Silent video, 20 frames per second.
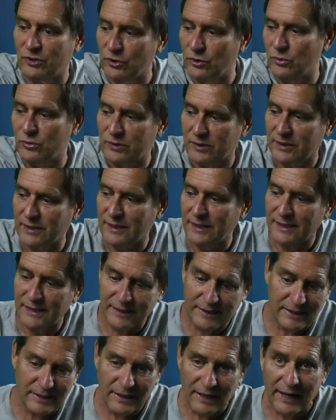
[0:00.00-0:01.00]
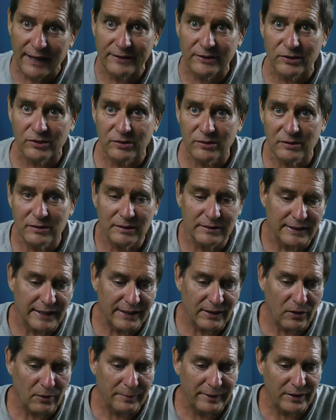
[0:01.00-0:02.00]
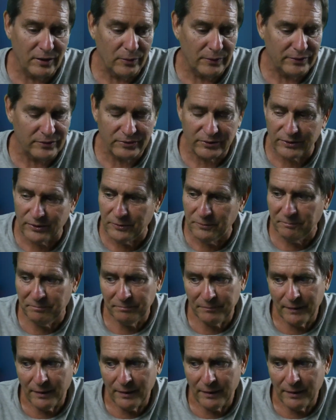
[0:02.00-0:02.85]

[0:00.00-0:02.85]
you see that I'll be going through,